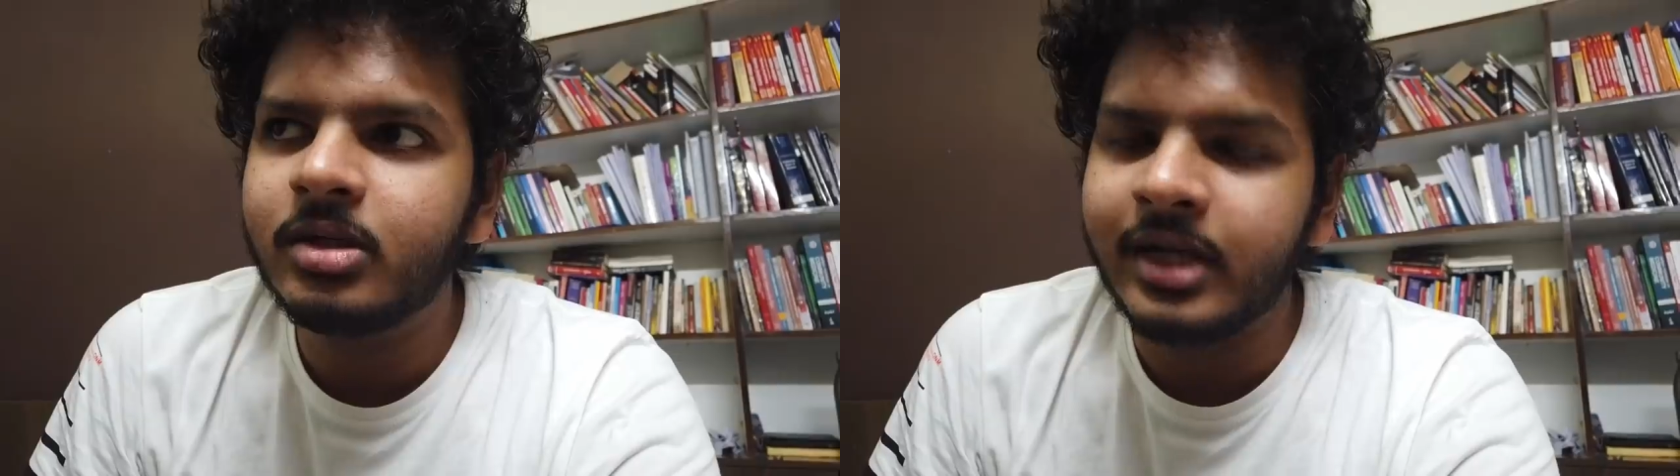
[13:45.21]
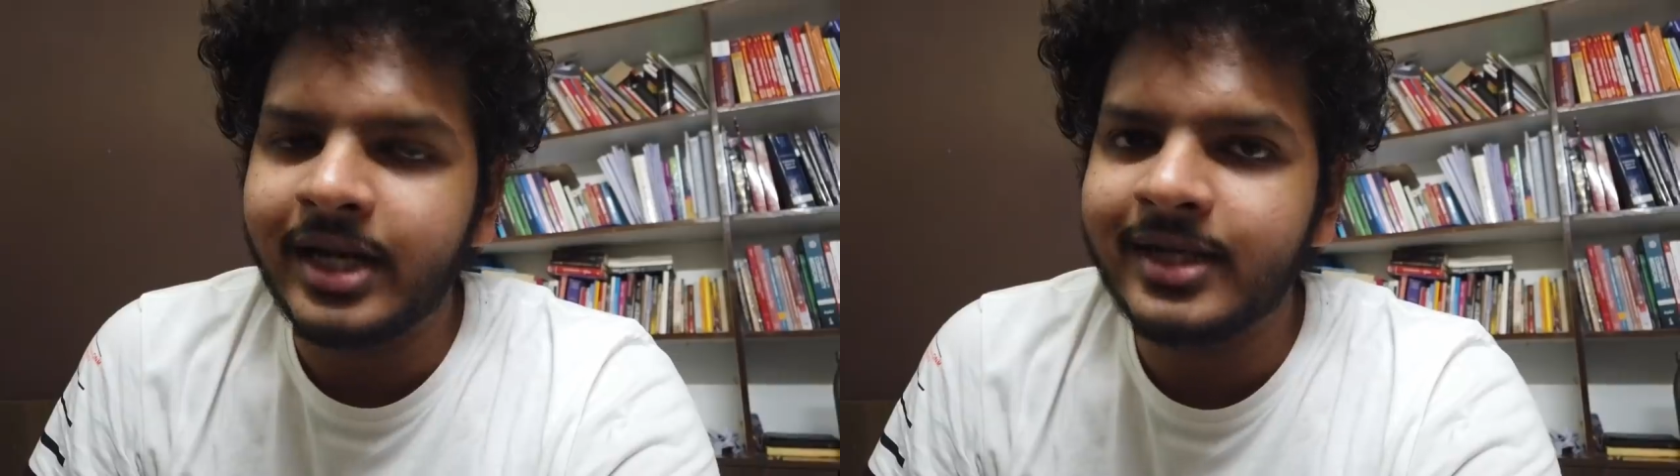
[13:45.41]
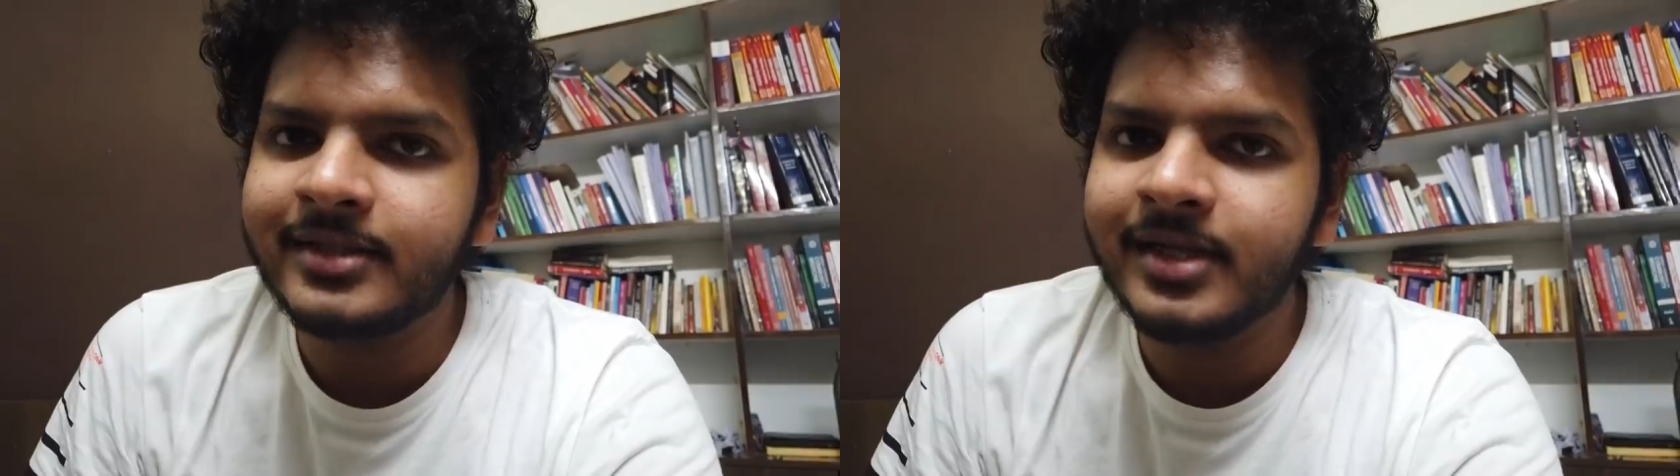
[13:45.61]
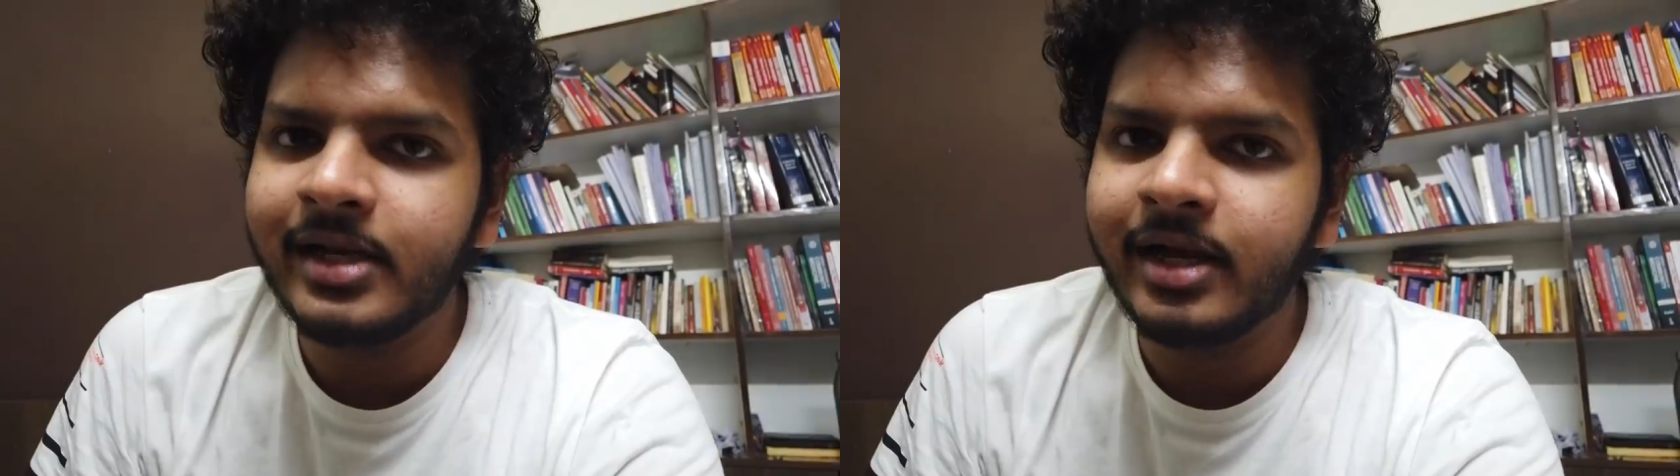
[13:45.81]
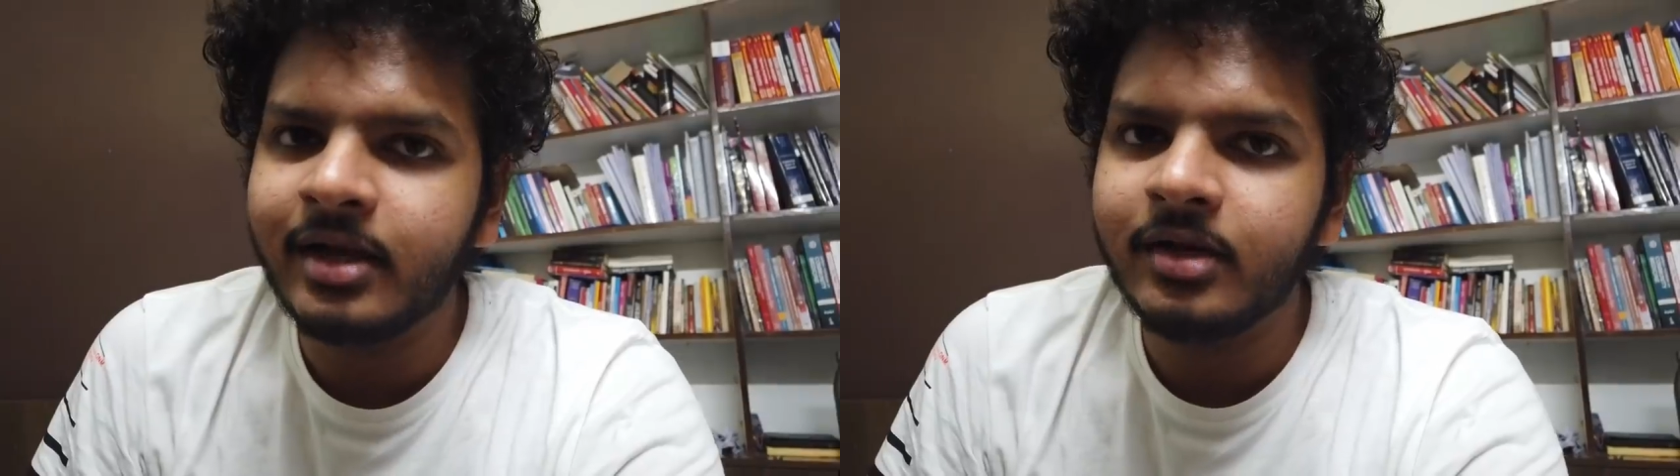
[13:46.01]
The night is
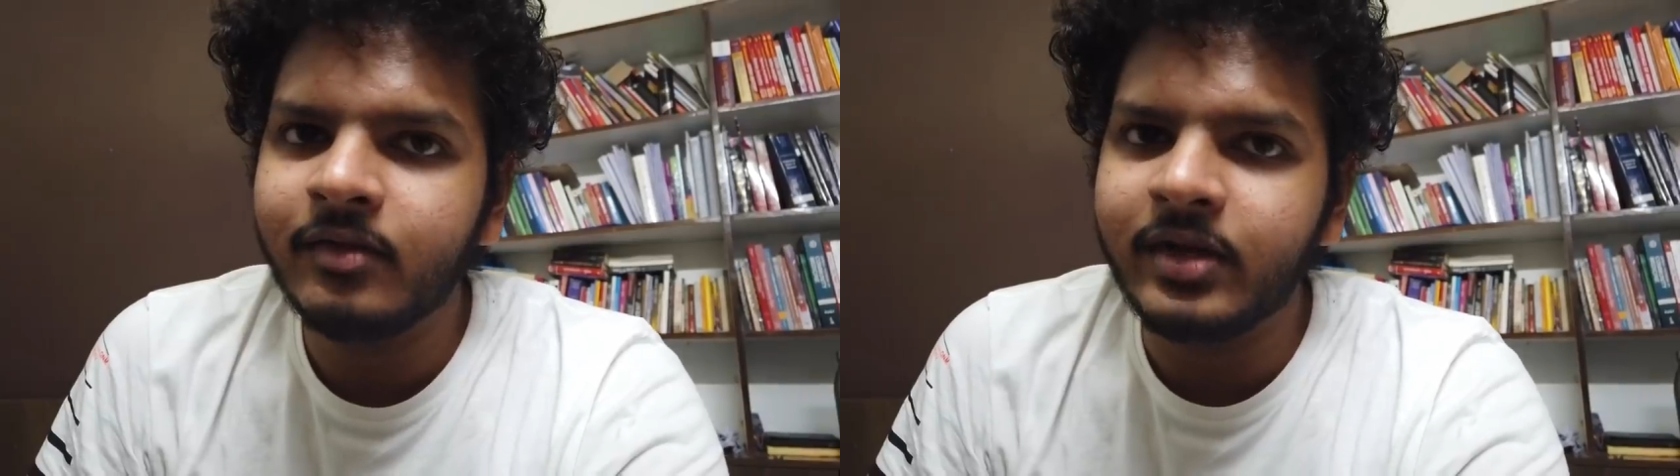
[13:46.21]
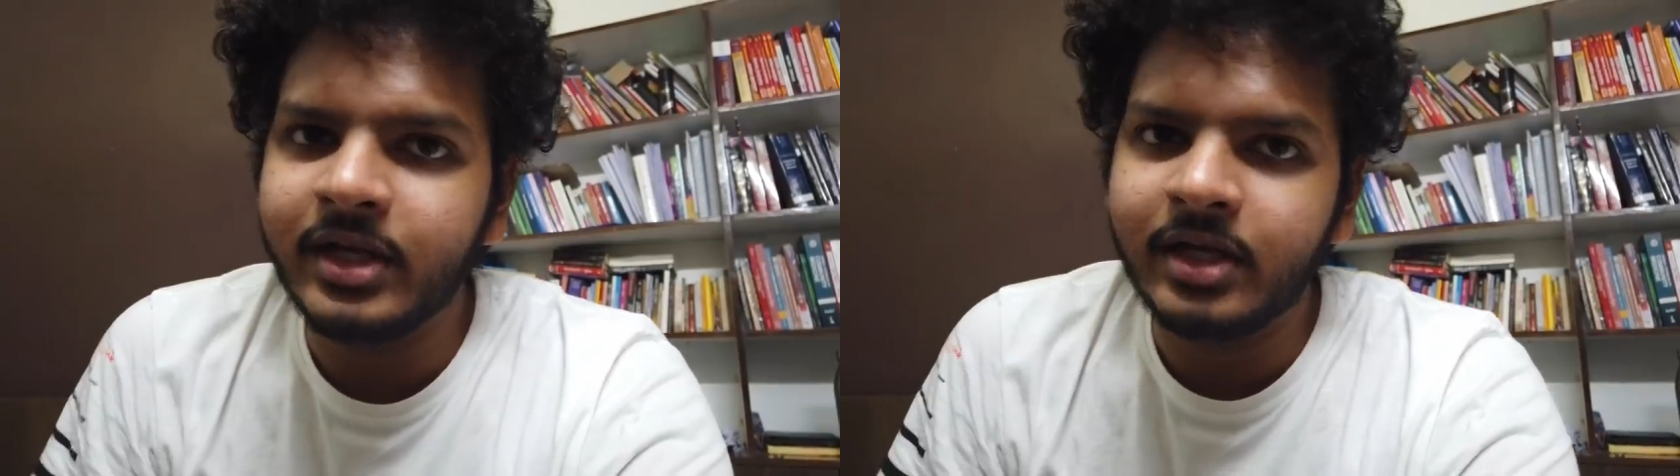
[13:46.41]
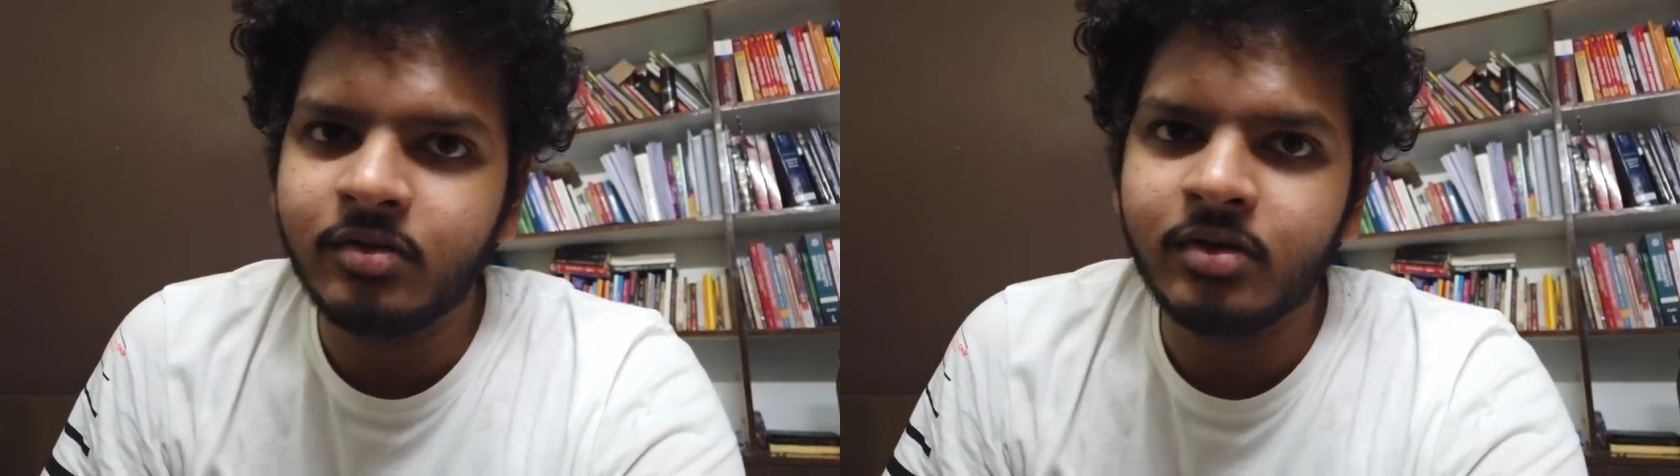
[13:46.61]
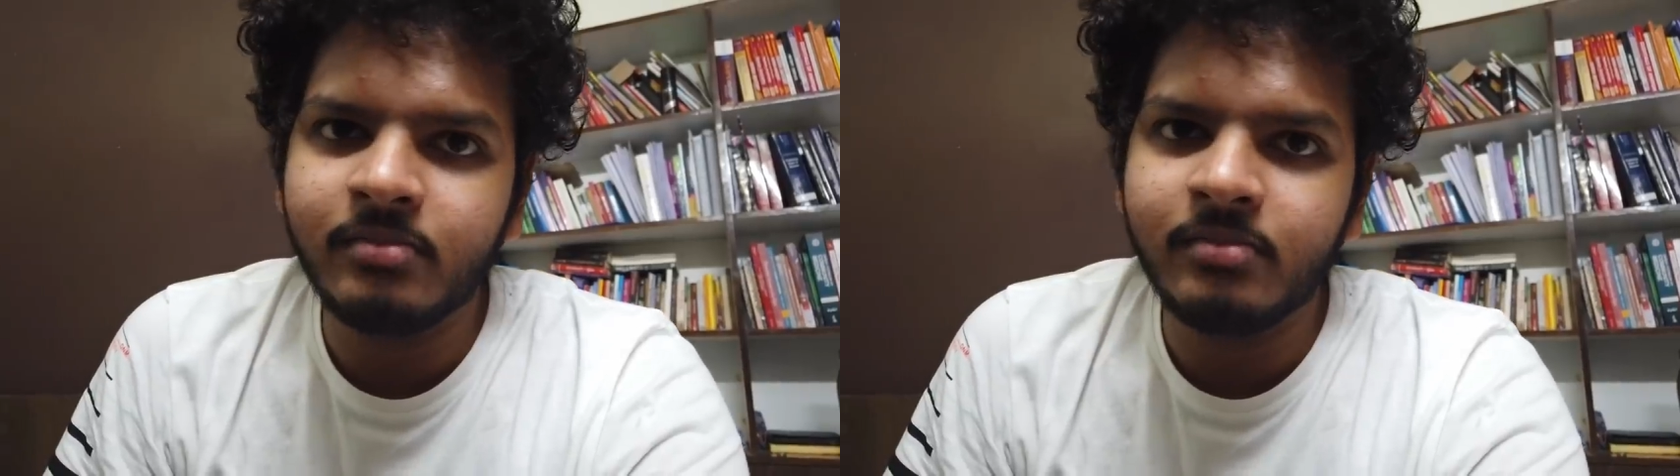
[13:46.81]
still young, we need